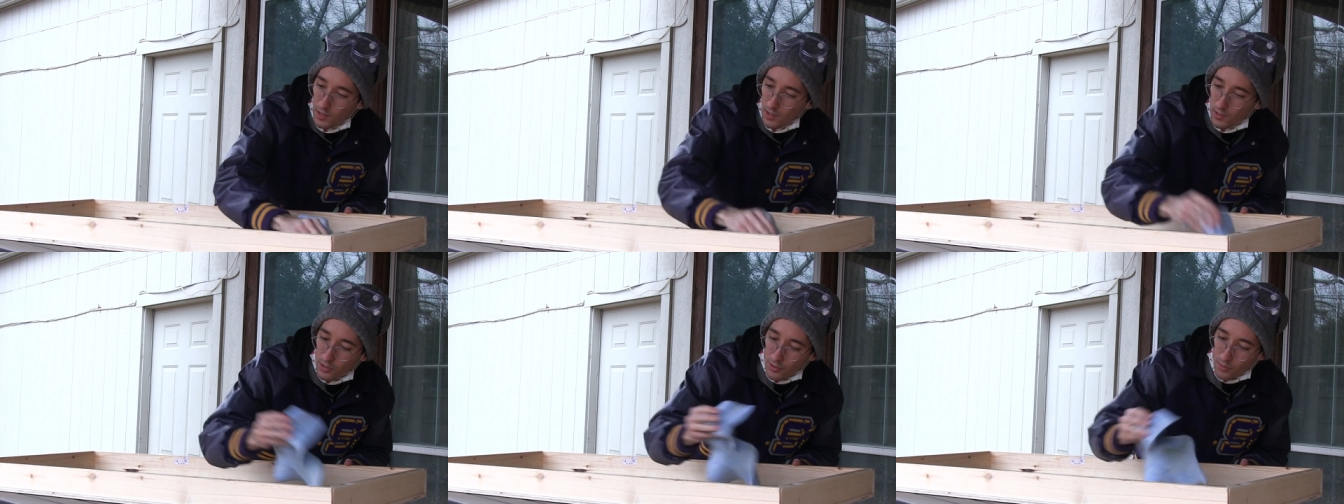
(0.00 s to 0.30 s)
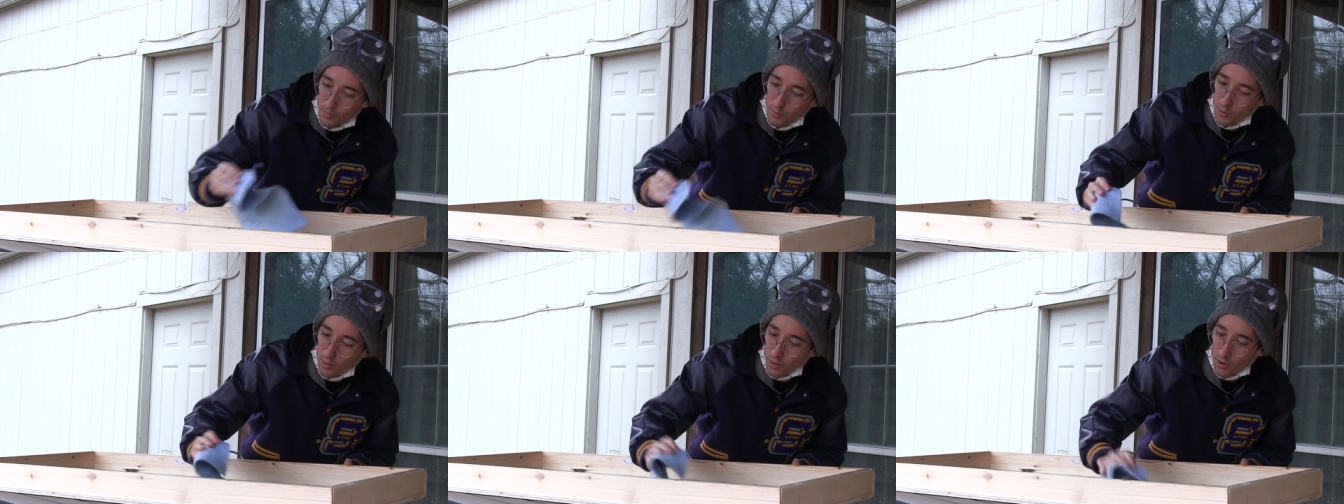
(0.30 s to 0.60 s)
a
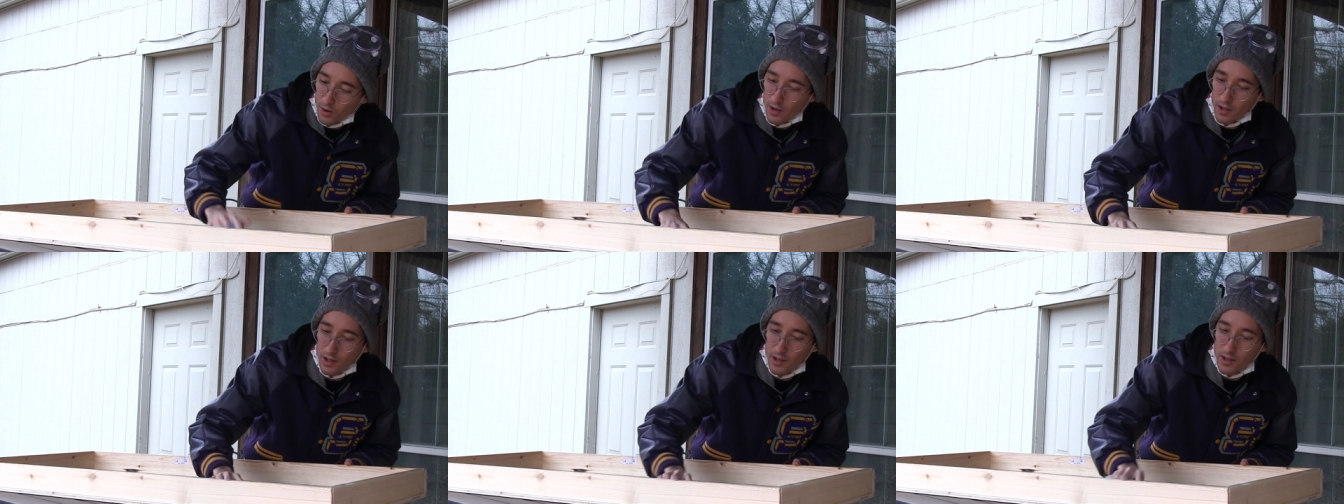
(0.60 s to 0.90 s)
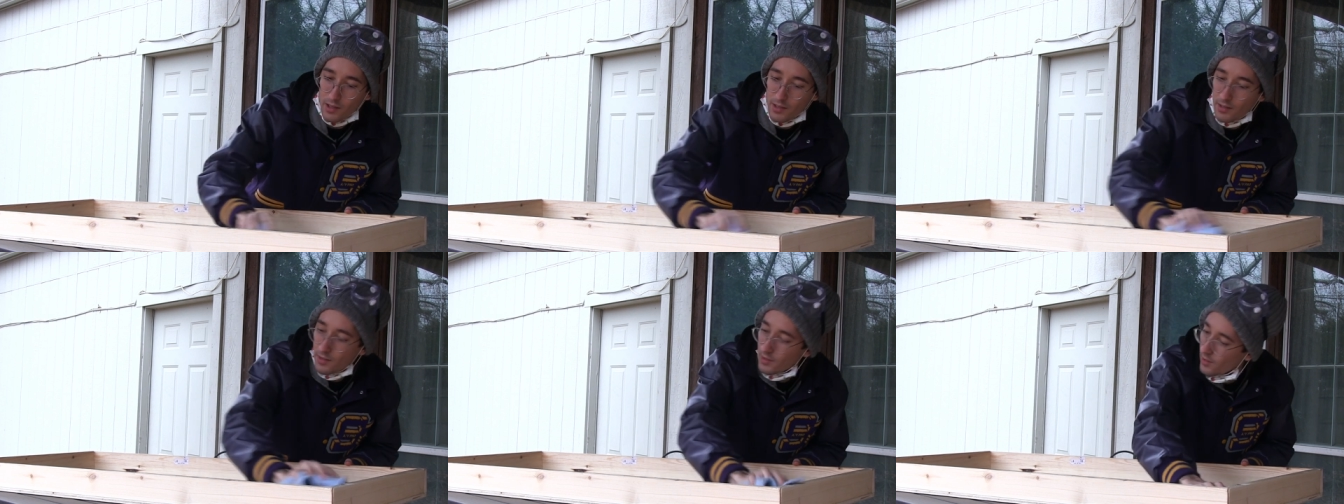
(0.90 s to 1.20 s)
little more uh,
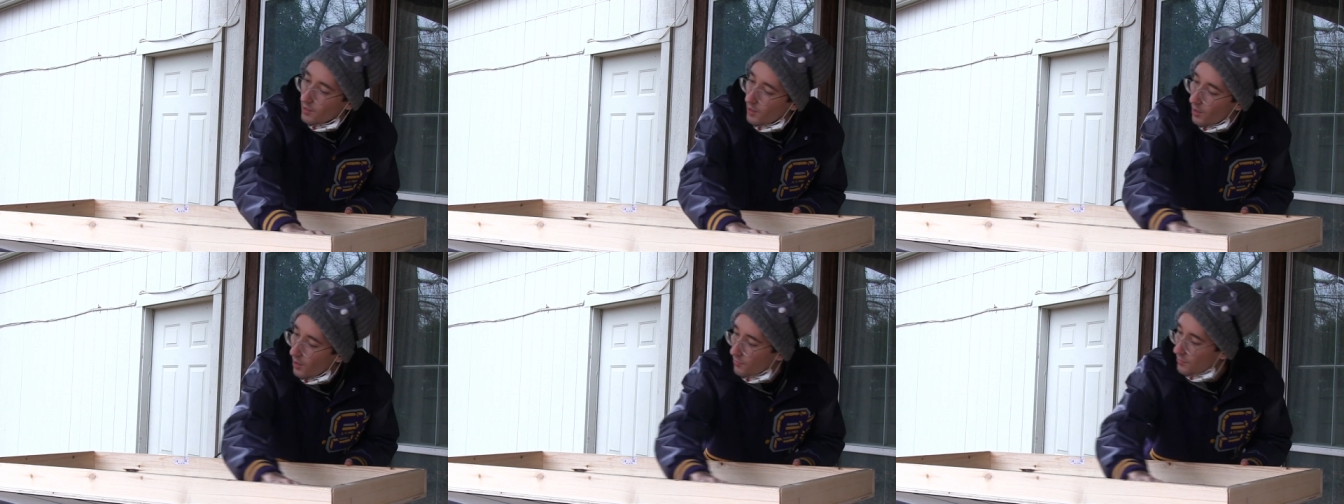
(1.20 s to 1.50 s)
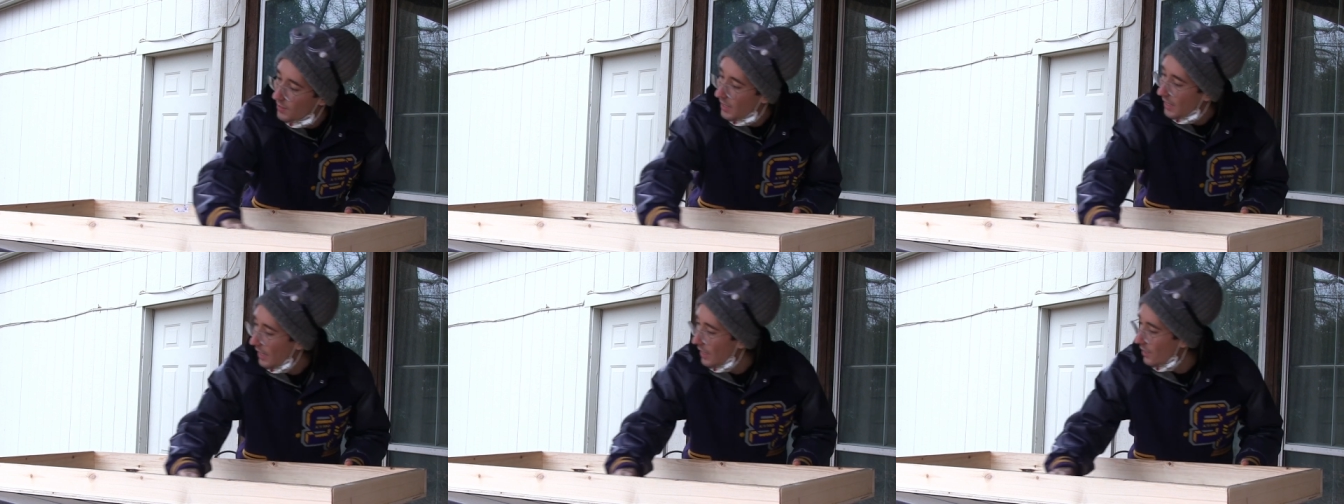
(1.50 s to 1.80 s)
of
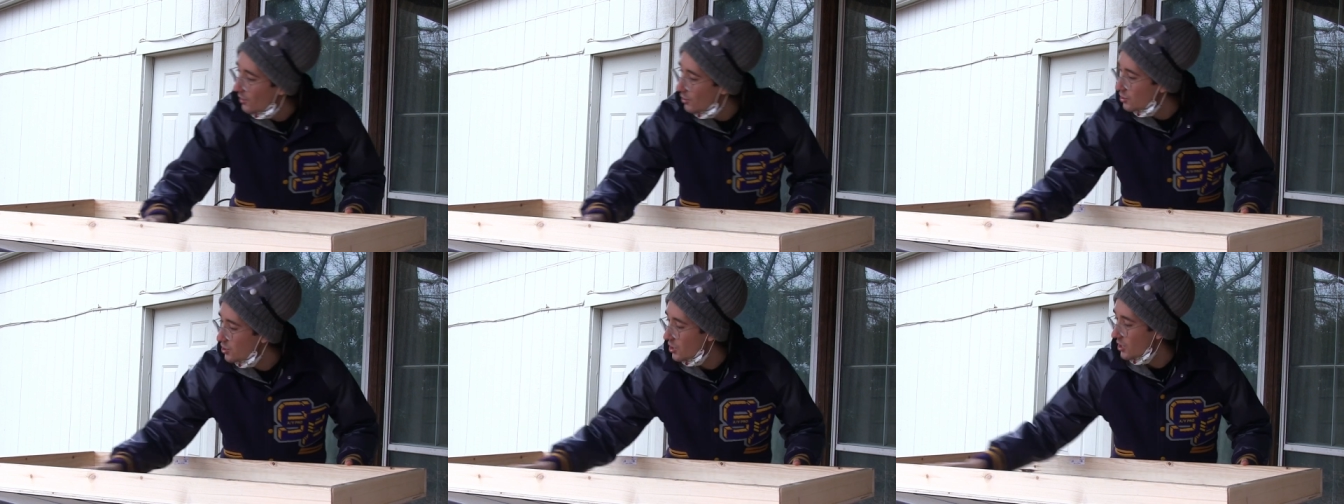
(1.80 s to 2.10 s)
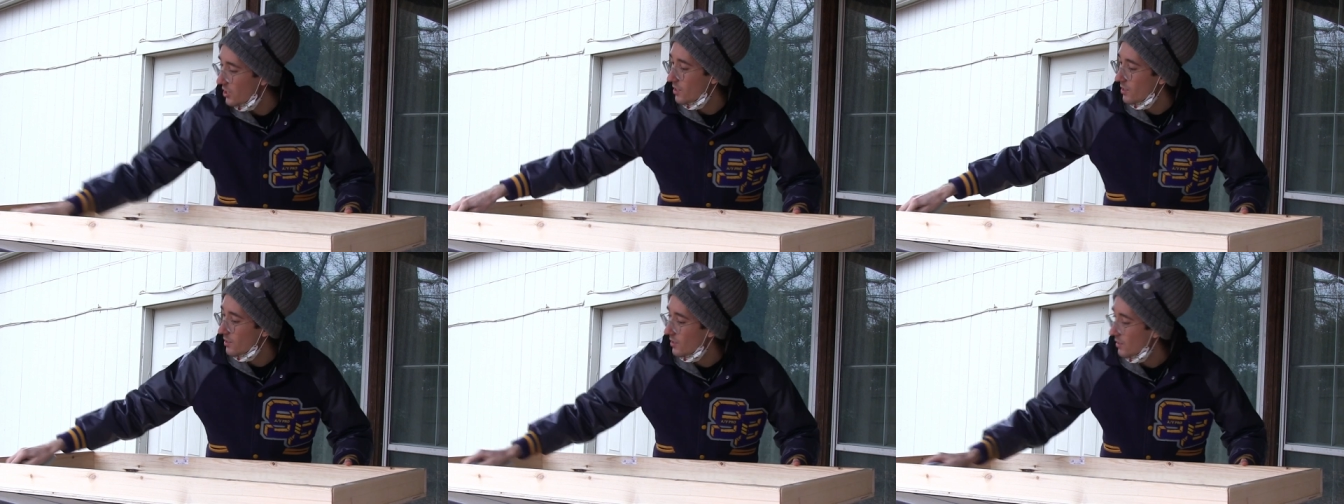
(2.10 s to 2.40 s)
that
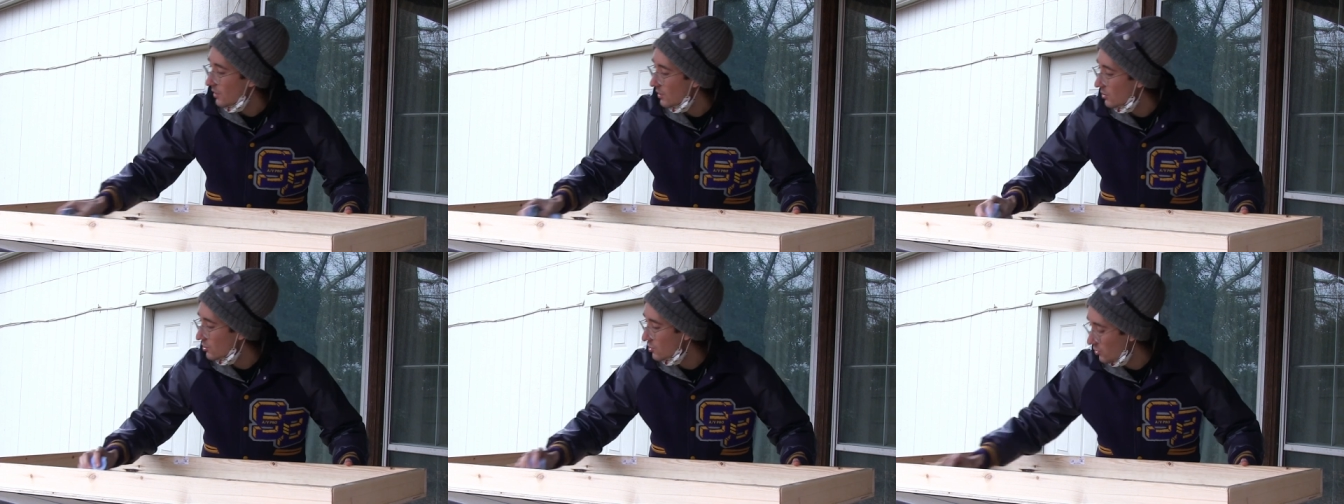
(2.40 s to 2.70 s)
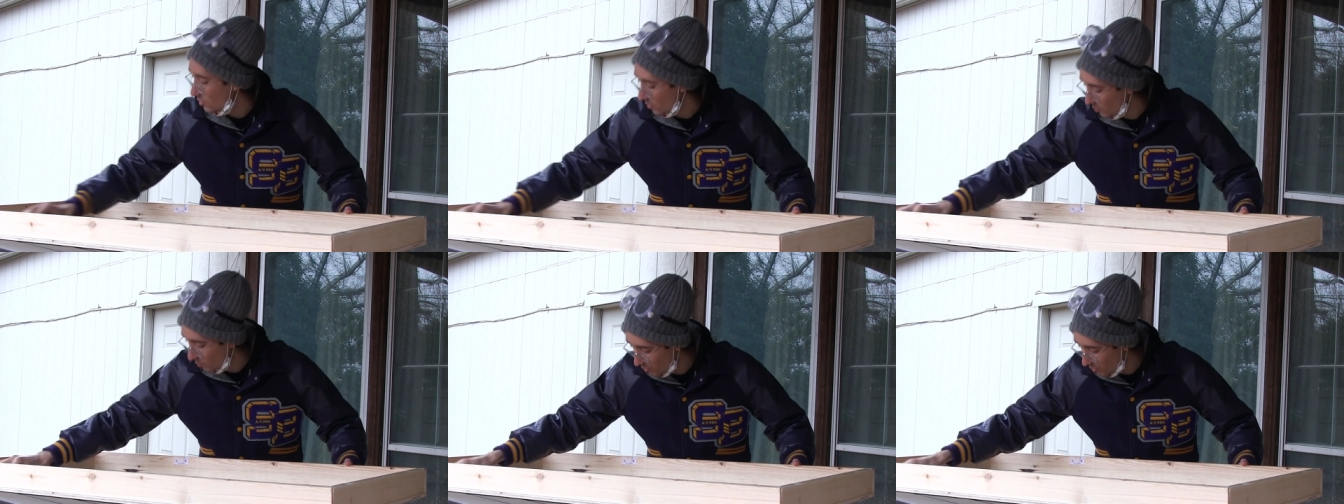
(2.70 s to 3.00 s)
energy into the